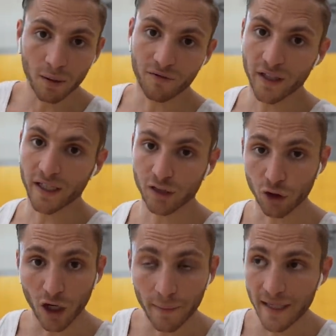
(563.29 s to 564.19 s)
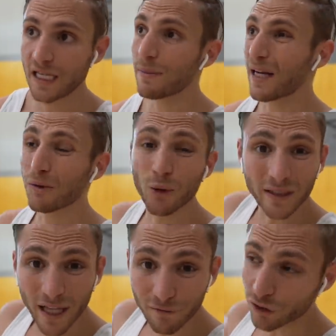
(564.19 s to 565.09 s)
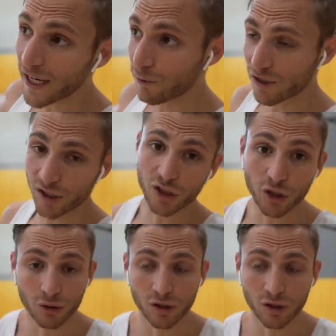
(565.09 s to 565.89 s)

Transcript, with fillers: of feeling strong on my knee, but I'm doing left-right, which is huge.